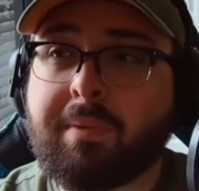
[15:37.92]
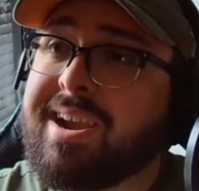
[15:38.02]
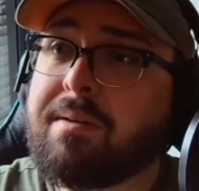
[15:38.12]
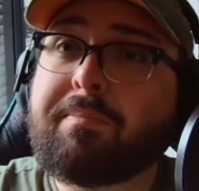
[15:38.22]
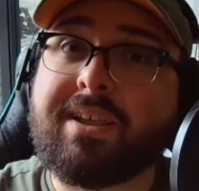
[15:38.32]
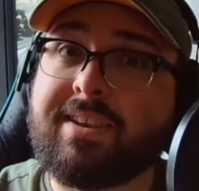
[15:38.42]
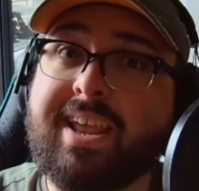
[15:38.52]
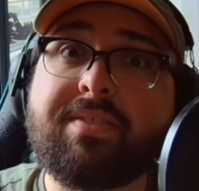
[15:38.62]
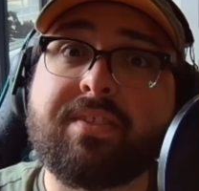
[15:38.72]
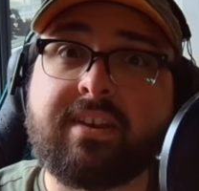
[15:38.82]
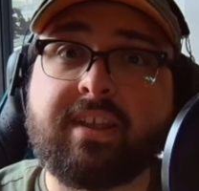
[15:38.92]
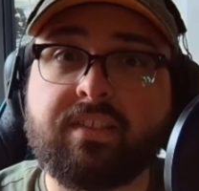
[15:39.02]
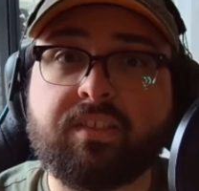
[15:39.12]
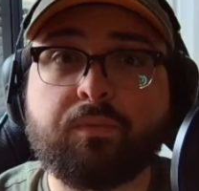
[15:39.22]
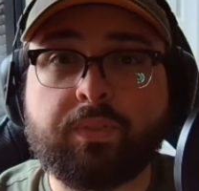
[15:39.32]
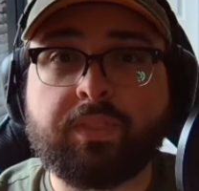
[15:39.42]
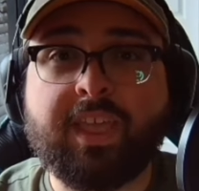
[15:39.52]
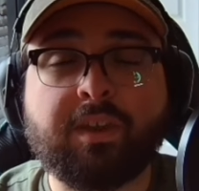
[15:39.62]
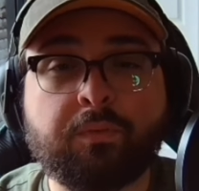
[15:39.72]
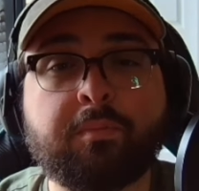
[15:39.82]
might not be a death sentence
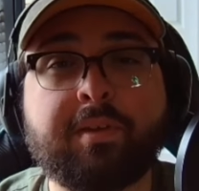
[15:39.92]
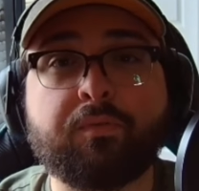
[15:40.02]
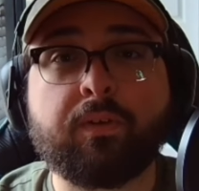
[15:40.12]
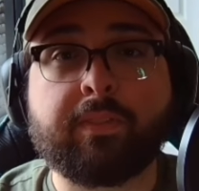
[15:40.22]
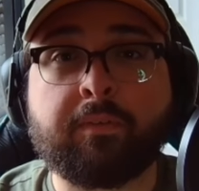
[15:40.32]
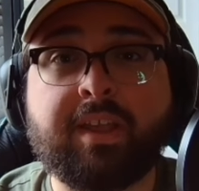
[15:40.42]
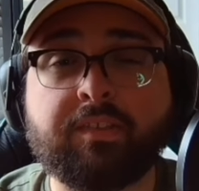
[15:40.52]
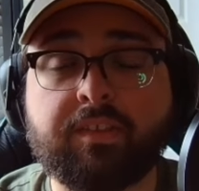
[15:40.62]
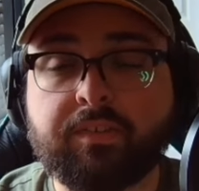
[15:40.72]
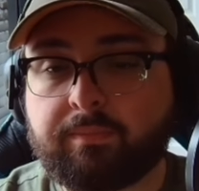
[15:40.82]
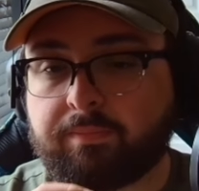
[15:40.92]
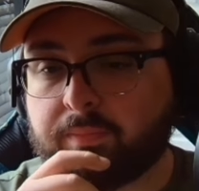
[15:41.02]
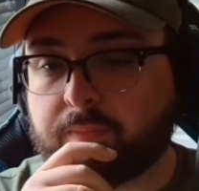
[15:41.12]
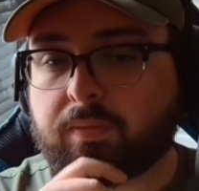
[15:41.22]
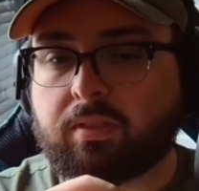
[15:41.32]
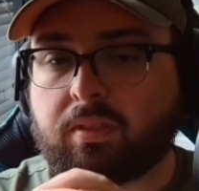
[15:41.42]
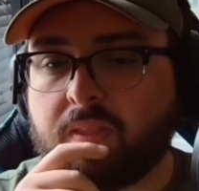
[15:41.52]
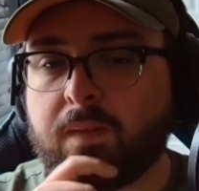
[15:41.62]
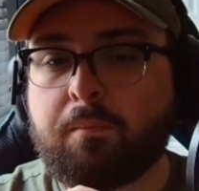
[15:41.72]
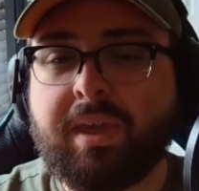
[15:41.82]
like it would be for other races,
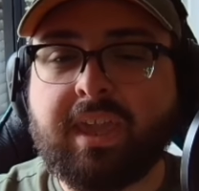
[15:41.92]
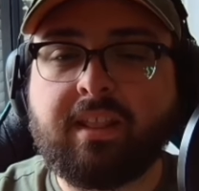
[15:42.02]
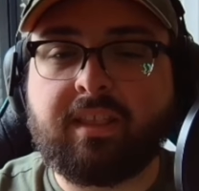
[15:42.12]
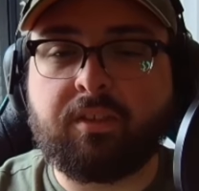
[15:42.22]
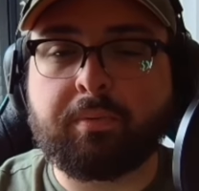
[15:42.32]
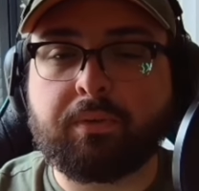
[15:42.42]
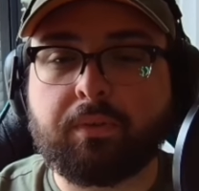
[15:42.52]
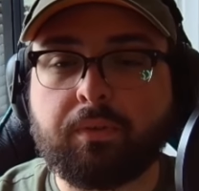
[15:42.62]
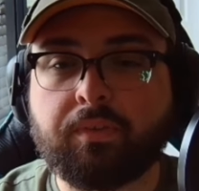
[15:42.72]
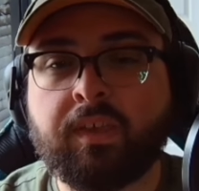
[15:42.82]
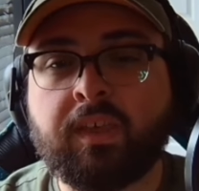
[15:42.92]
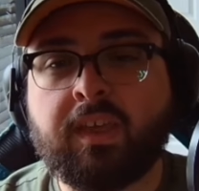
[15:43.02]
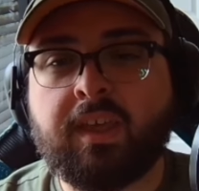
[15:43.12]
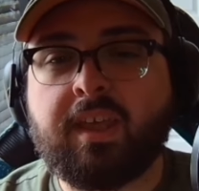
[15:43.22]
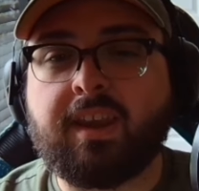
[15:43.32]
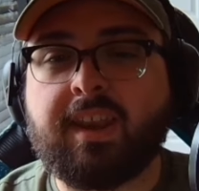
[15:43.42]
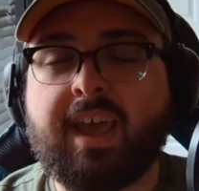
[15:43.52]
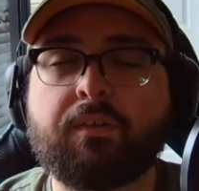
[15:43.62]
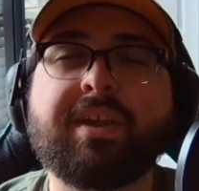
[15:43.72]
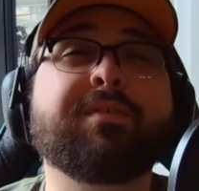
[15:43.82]
making these bulls
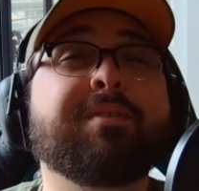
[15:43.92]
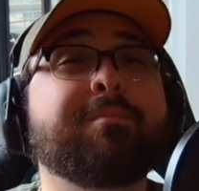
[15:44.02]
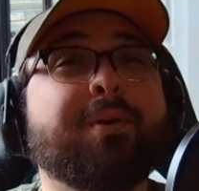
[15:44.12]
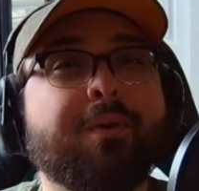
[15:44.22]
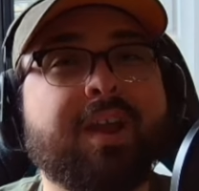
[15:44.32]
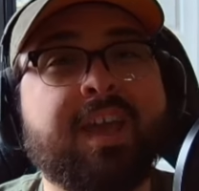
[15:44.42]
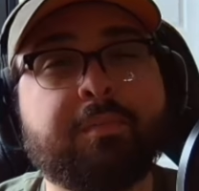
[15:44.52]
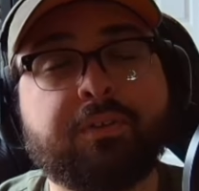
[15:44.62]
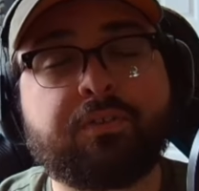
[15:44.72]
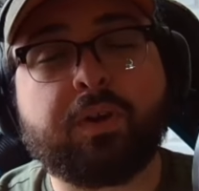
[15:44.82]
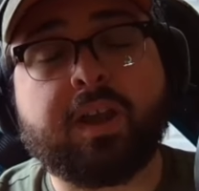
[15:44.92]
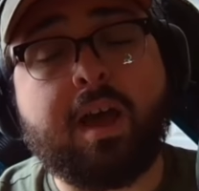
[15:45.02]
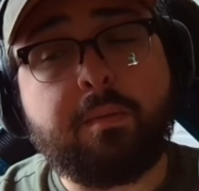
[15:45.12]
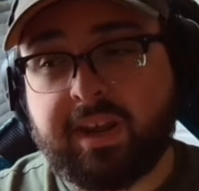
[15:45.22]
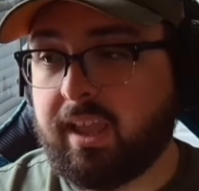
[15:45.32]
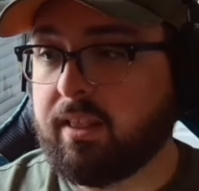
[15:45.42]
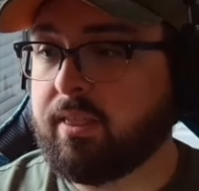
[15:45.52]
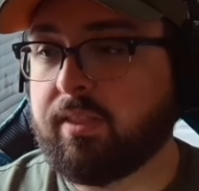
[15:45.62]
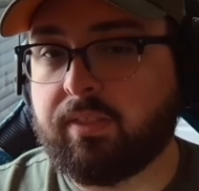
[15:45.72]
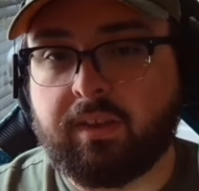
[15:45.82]
now even more able to
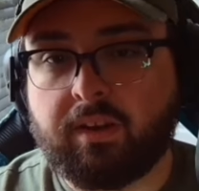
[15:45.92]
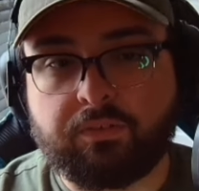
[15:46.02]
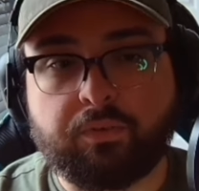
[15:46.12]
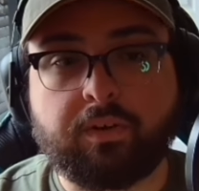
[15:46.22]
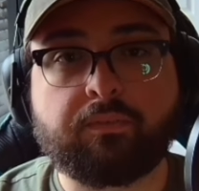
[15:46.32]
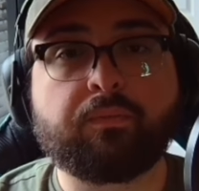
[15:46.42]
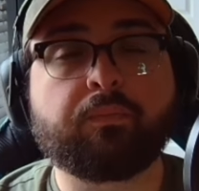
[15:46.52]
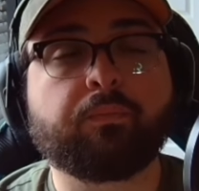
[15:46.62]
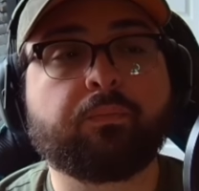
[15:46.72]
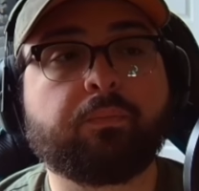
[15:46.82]
accommodate their sort of